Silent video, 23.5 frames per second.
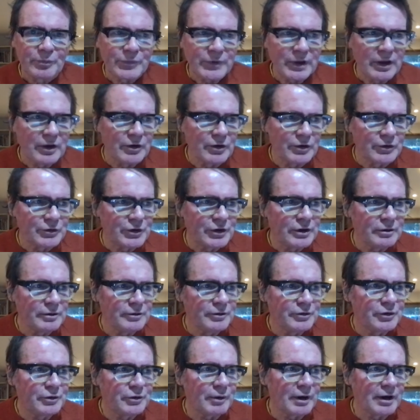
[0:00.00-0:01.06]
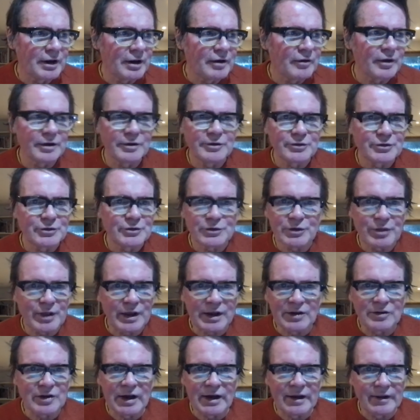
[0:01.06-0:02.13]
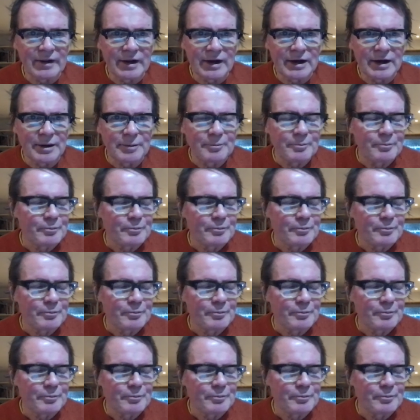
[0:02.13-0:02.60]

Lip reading: do you do any other things like that?